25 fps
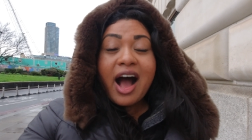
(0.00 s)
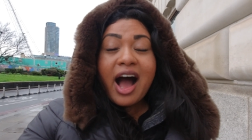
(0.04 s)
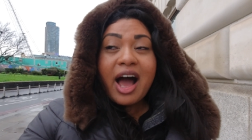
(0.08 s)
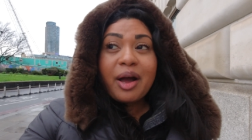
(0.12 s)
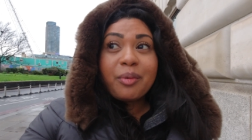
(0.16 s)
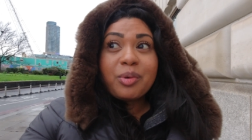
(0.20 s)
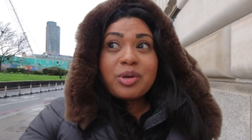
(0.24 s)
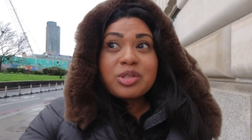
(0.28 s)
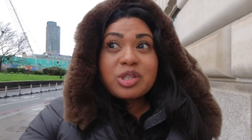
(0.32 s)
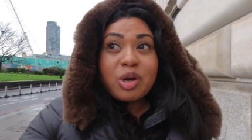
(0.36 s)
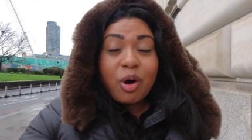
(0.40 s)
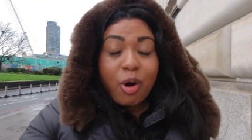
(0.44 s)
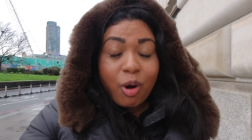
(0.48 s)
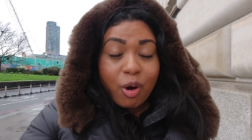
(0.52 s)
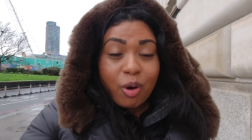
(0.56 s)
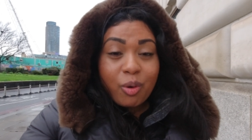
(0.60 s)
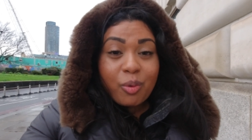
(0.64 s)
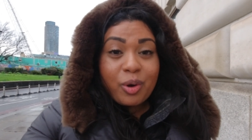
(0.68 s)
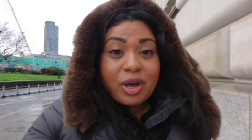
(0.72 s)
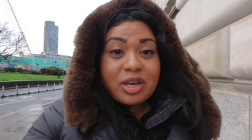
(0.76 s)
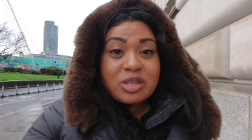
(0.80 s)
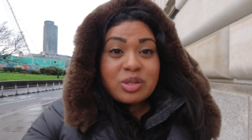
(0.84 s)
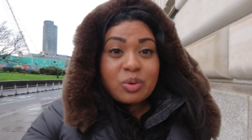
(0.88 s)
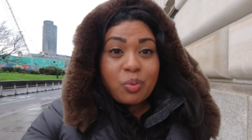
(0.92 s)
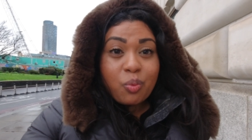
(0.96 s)
I was
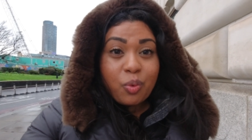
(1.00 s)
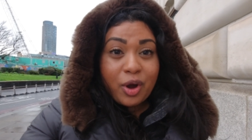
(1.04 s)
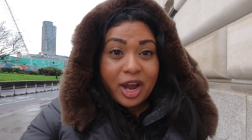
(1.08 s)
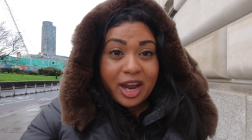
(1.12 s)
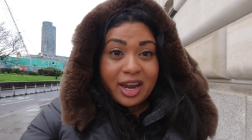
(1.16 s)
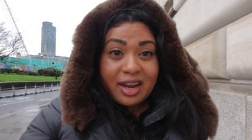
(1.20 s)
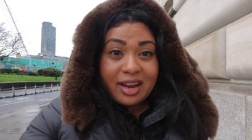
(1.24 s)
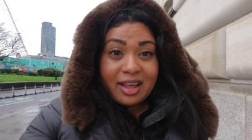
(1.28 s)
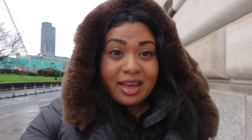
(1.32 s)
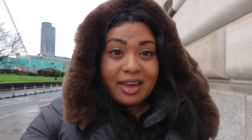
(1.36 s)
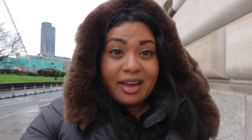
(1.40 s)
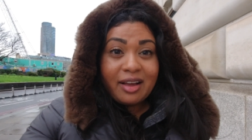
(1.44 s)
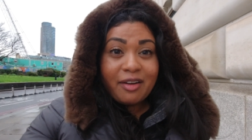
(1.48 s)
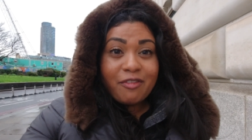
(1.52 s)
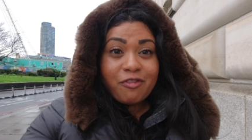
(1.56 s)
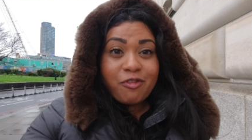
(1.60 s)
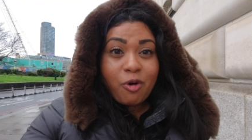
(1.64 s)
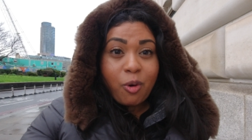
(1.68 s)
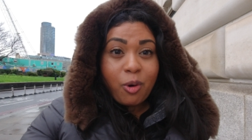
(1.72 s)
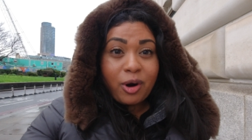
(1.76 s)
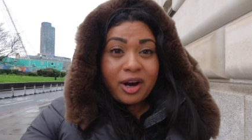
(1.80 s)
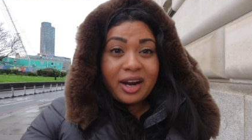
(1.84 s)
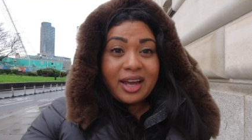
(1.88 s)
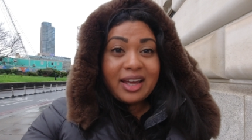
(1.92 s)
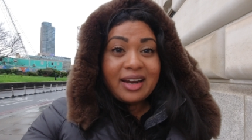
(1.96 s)
always waiting
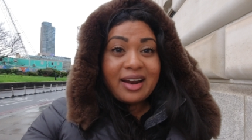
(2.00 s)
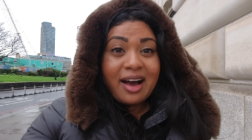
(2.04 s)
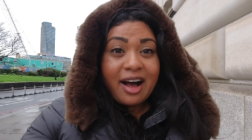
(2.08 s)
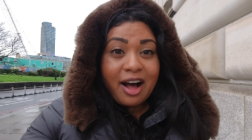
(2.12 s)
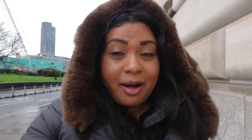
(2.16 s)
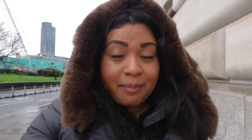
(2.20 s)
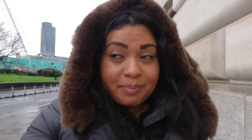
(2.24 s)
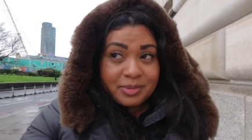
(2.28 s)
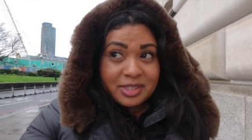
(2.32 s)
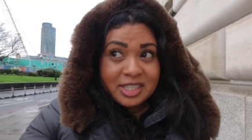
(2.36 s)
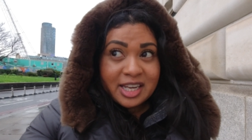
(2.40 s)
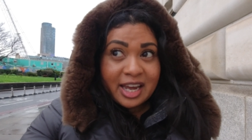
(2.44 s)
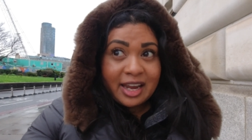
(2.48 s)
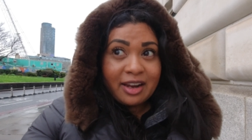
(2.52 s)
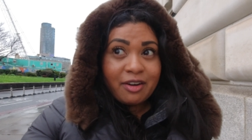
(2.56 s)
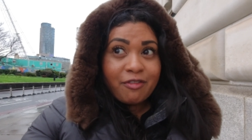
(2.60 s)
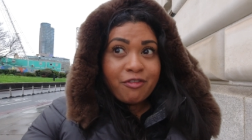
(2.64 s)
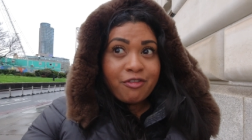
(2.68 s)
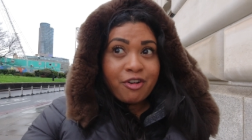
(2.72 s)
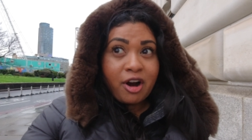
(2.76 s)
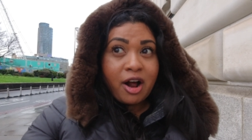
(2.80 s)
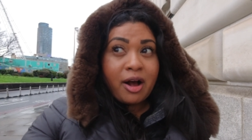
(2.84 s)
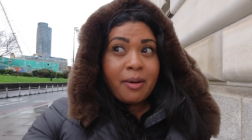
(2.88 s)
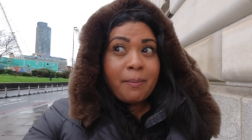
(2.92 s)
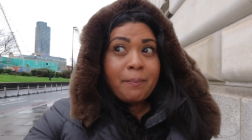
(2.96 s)
for an update
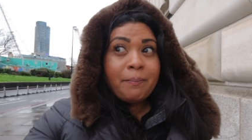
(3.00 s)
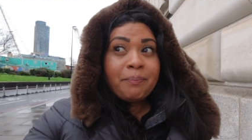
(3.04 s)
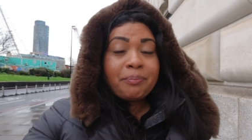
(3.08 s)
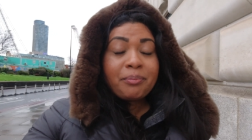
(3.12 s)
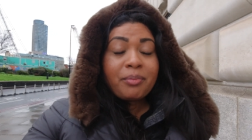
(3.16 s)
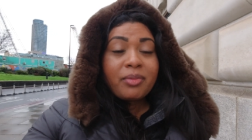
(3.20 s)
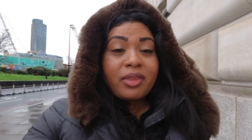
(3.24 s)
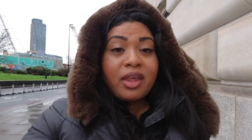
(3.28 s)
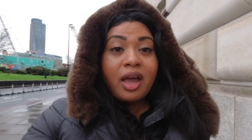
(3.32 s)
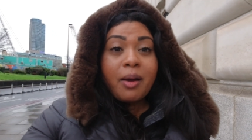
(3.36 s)
from